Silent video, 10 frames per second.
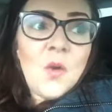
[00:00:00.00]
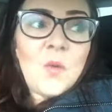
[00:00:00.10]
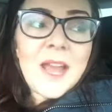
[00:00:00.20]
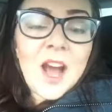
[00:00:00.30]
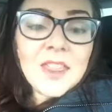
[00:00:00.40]

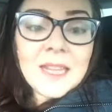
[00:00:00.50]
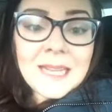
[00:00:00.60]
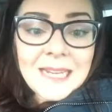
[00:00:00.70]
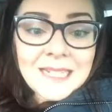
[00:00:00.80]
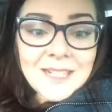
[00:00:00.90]
We are the
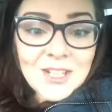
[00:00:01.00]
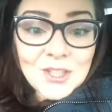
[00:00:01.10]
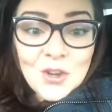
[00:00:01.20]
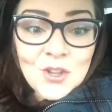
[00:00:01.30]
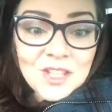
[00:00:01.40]
leaders
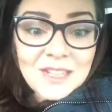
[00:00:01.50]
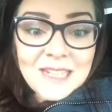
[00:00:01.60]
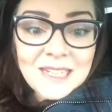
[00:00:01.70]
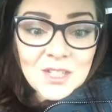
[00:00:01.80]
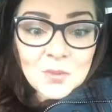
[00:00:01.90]
that other
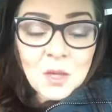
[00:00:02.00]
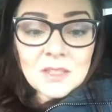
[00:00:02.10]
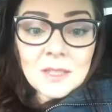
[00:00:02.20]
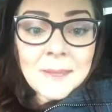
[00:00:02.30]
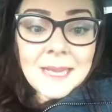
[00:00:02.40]
leaders want
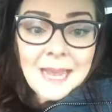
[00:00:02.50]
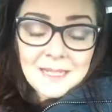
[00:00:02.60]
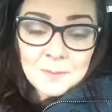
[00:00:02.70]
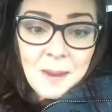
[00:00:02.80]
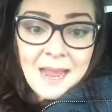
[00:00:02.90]
to be
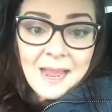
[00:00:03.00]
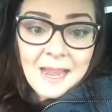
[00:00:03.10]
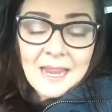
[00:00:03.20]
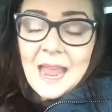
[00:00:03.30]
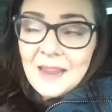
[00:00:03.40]
led
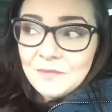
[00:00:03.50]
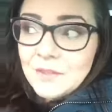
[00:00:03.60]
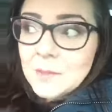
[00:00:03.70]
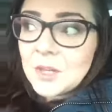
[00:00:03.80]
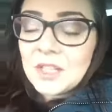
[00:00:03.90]
by.
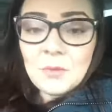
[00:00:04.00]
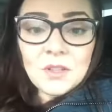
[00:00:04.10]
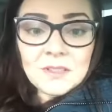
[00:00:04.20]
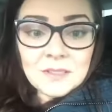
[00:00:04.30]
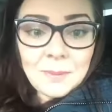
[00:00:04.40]
Everybody
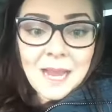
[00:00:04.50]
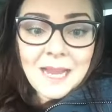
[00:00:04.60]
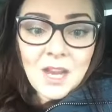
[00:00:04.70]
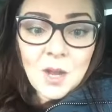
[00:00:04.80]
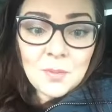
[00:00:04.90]
wants to
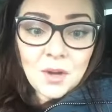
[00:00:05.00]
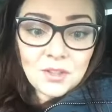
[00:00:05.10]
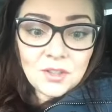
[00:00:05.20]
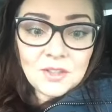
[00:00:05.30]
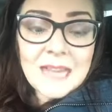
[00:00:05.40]
buy our
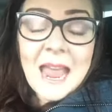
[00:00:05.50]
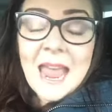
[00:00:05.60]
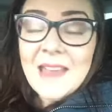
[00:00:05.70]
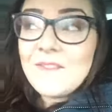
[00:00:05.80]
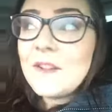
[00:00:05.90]
products.
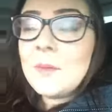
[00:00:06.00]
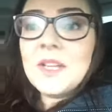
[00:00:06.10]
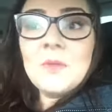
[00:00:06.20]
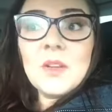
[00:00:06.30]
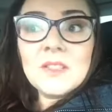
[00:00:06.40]

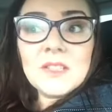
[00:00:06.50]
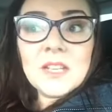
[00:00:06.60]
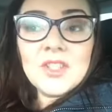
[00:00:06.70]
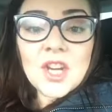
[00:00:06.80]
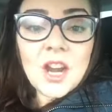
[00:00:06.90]
Everybody wants
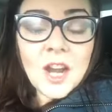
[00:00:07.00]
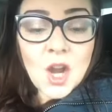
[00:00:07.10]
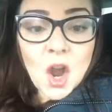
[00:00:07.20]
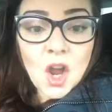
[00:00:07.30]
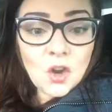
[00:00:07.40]
to join
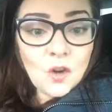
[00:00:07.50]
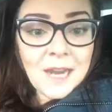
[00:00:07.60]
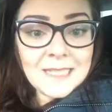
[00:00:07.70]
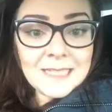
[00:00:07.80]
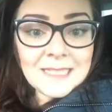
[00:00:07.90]
our
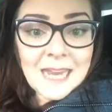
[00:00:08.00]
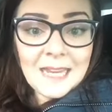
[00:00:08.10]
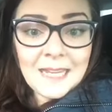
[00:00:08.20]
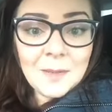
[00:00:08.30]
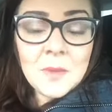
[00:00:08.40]
crazy
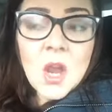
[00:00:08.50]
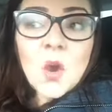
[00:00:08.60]
team.